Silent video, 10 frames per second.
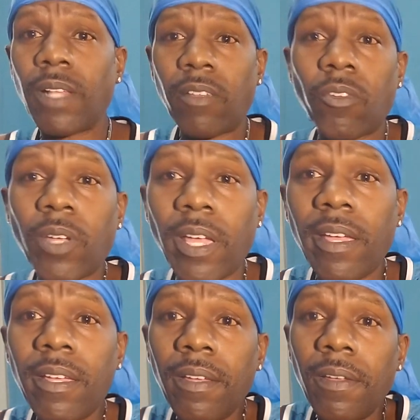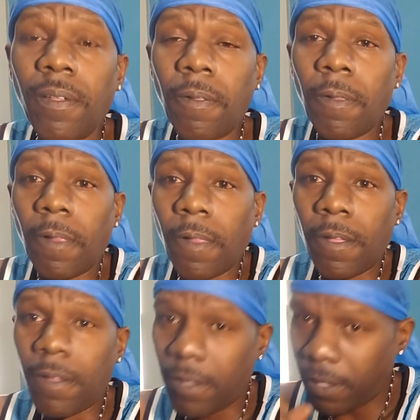That's okay.
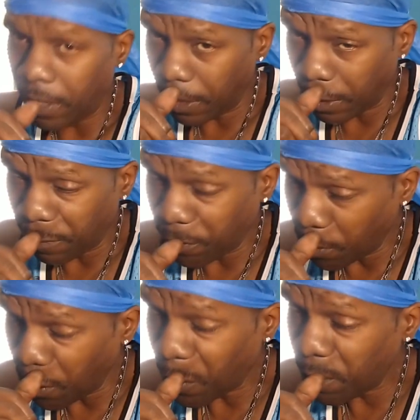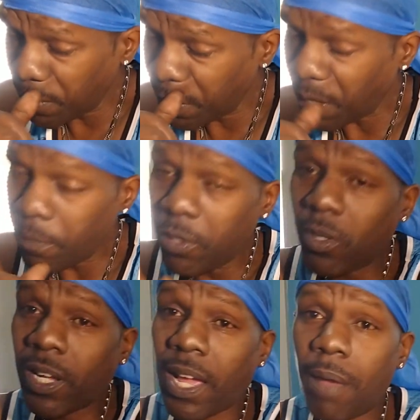If you heard me, let me know
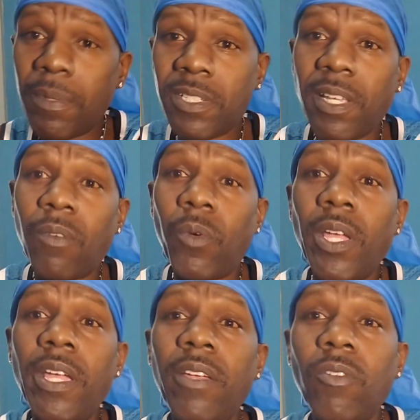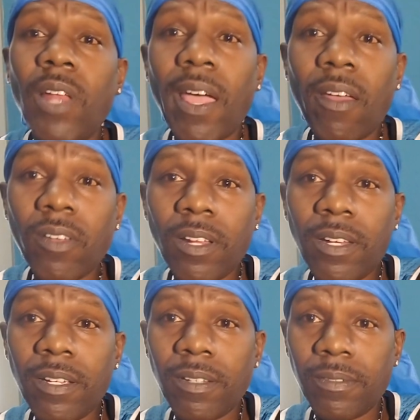in the comments that we hear you loud and
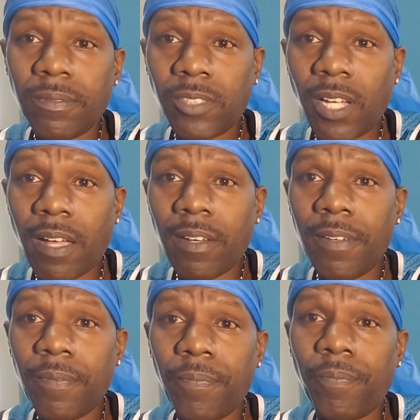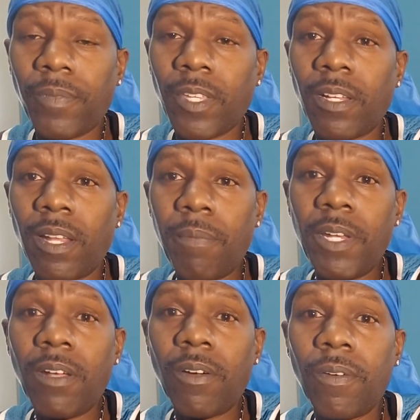clear, chocolate. Let me
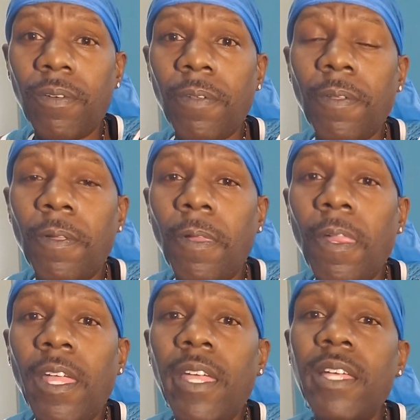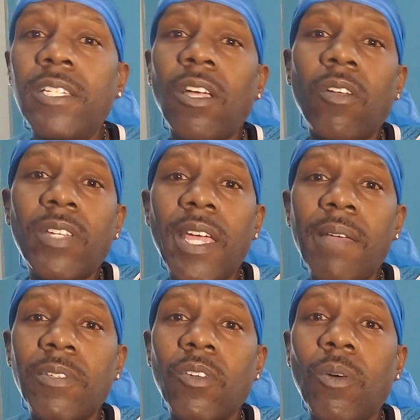know. It's y'all
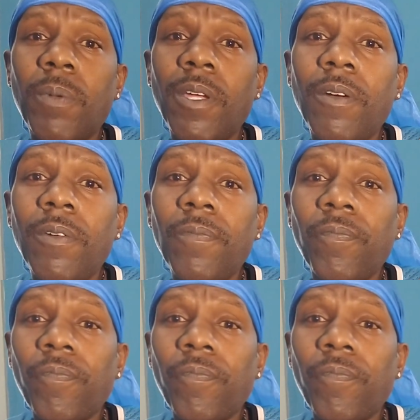time, Scorpio.